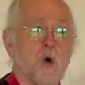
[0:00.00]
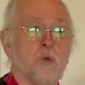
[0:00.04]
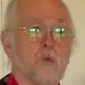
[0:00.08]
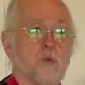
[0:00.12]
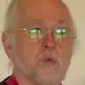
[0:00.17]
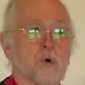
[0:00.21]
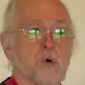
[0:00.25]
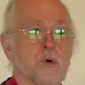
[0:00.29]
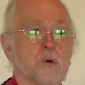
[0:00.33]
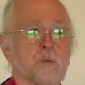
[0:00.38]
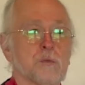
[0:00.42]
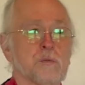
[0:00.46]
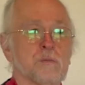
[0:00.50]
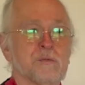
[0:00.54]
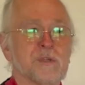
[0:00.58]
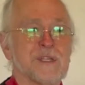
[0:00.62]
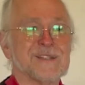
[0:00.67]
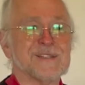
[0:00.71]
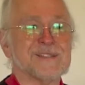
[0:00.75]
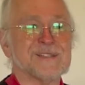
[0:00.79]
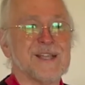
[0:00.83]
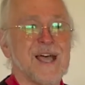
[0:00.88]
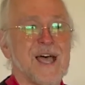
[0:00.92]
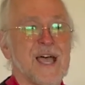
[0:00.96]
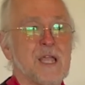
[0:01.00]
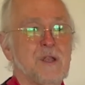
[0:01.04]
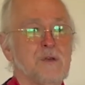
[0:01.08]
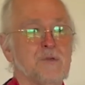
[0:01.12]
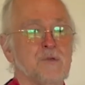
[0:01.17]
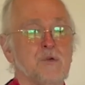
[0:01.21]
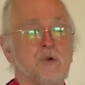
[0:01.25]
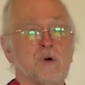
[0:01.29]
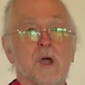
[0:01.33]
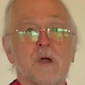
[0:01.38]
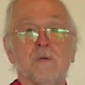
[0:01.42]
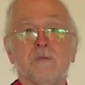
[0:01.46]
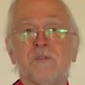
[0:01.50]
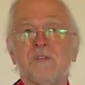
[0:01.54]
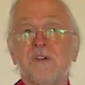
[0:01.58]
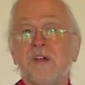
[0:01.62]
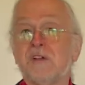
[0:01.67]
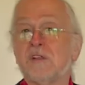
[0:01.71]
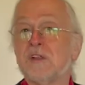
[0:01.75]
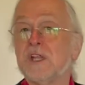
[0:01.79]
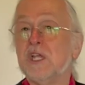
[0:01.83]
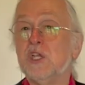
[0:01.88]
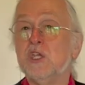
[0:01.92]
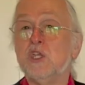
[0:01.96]
were designed for a
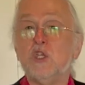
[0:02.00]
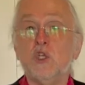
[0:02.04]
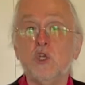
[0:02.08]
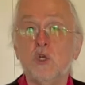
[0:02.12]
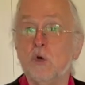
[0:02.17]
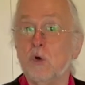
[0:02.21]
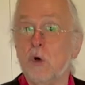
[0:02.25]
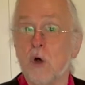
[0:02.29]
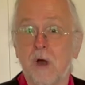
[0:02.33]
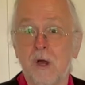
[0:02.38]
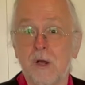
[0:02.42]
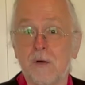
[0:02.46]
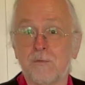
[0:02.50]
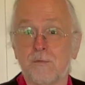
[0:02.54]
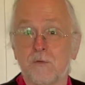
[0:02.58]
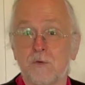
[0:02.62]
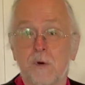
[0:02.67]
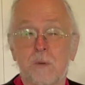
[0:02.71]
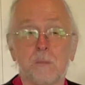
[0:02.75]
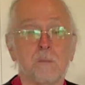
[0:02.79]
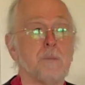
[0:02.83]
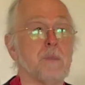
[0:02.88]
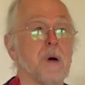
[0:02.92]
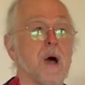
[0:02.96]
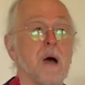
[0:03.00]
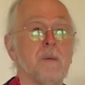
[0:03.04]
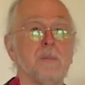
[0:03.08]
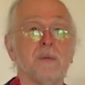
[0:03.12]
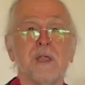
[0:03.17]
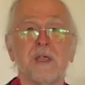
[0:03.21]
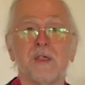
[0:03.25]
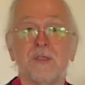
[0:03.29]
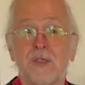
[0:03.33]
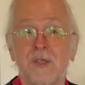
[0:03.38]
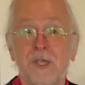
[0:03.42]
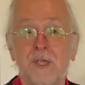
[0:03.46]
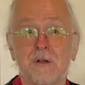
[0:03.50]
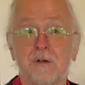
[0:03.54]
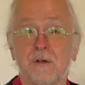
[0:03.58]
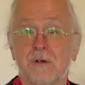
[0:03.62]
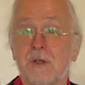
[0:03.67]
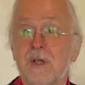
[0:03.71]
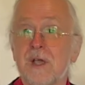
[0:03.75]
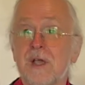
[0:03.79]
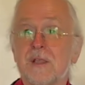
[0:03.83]
fairly new art form, public theater.